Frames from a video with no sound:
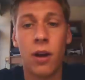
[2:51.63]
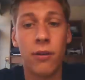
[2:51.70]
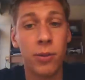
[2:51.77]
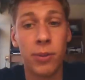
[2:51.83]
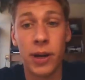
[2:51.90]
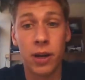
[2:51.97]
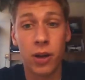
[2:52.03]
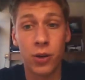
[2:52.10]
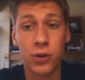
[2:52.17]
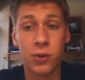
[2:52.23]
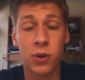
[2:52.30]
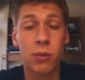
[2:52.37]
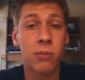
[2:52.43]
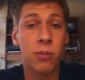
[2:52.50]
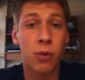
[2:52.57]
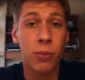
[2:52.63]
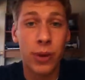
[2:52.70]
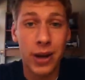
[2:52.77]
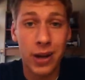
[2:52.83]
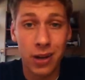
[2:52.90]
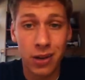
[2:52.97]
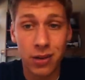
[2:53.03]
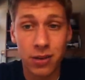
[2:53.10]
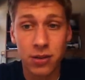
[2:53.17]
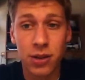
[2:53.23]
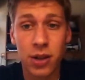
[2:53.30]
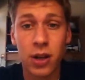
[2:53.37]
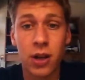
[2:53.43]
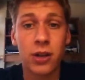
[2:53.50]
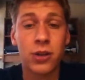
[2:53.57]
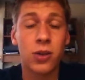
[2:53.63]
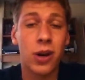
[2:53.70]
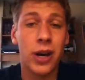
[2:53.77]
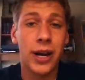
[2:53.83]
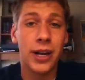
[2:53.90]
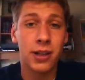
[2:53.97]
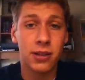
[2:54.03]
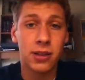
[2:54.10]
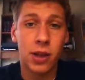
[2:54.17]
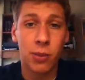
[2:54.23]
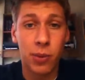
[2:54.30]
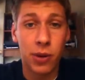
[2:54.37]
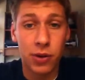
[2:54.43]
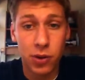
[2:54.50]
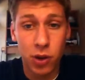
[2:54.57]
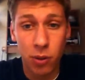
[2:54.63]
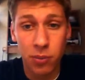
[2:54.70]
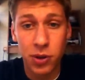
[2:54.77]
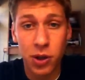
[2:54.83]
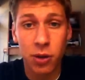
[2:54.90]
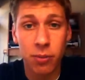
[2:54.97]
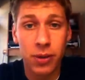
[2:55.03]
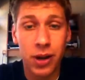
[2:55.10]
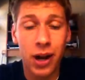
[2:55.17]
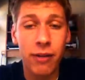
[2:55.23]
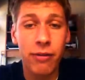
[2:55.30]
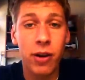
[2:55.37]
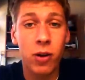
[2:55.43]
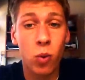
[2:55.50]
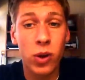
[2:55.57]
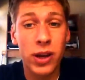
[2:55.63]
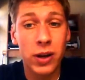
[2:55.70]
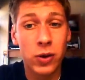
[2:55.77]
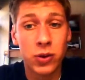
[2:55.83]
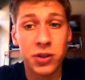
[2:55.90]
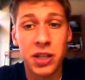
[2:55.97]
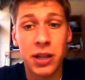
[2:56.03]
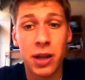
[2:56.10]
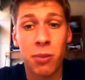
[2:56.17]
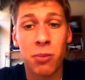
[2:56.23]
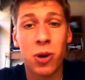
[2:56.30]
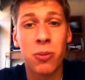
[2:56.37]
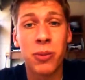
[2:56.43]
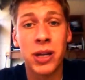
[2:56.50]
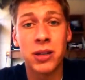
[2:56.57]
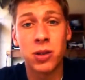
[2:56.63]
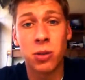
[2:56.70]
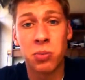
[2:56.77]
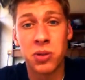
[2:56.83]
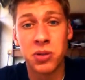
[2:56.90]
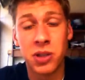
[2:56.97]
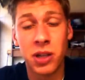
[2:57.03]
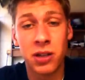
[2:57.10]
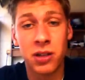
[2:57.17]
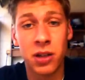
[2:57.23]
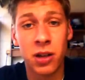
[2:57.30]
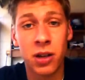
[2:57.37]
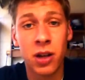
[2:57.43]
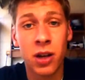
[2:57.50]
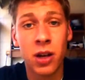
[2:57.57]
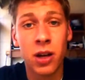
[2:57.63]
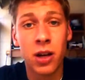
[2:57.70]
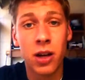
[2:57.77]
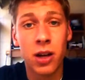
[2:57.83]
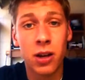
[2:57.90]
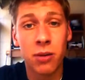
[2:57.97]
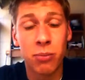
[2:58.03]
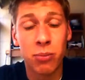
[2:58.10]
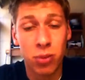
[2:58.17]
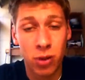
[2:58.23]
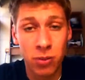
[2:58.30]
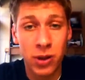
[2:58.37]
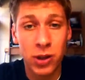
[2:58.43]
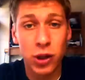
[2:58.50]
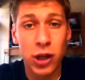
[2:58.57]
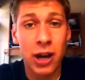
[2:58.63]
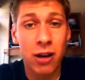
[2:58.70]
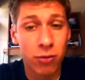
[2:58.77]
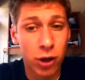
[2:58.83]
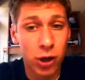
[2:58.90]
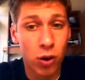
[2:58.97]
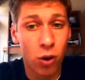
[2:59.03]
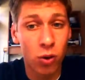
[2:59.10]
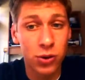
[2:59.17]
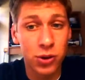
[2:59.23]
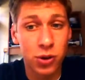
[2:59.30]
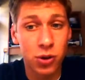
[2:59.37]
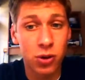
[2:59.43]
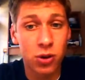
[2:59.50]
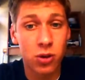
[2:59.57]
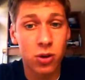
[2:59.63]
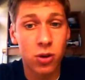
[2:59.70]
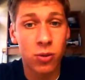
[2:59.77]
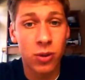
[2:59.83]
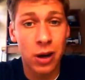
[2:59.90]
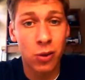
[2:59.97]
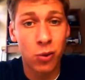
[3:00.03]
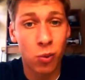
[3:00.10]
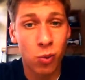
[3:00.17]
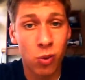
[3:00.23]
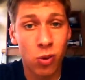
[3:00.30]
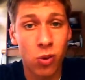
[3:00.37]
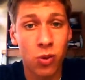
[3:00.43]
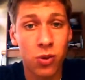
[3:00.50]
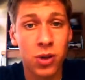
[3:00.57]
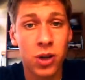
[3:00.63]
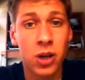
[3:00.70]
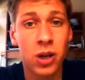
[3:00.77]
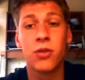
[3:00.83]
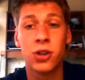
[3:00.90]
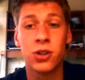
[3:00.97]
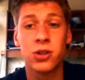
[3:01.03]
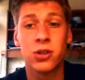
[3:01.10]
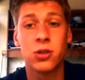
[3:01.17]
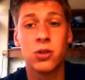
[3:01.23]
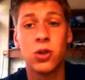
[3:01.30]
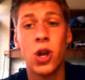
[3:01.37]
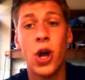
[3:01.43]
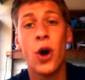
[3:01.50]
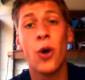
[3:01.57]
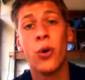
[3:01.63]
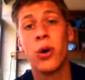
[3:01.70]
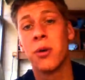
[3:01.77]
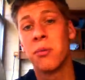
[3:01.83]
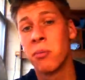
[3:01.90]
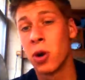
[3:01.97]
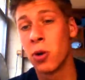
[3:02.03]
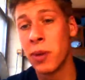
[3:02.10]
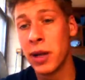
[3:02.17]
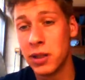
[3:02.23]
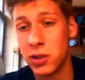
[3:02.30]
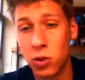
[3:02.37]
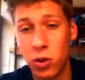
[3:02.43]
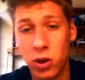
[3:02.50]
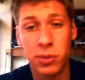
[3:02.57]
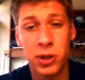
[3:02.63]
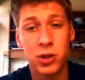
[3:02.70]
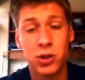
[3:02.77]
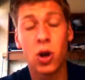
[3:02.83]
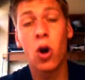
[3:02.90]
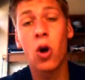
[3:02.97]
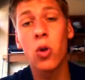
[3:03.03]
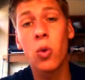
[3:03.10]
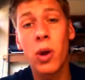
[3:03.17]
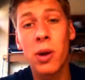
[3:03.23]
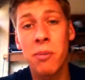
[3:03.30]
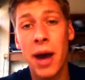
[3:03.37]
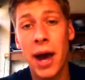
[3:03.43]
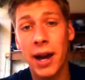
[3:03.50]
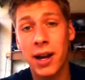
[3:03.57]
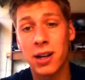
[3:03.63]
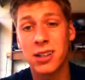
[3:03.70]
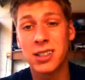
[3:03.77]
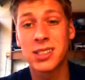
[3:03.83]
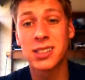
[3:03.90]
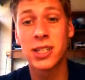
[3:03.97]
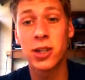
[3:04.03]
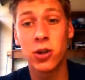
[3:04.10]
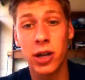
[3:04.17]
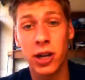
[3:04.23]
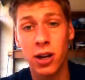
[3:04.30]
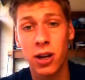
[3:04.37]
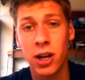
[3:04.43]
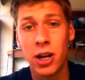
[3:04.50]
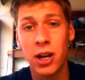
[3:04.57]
Everybody knows what a mermaid is, so I can skip the description, but I found it really interesting that mermaids are presented in pretty much every culture around the world. The first known mermaid story appears all the way back in Assyria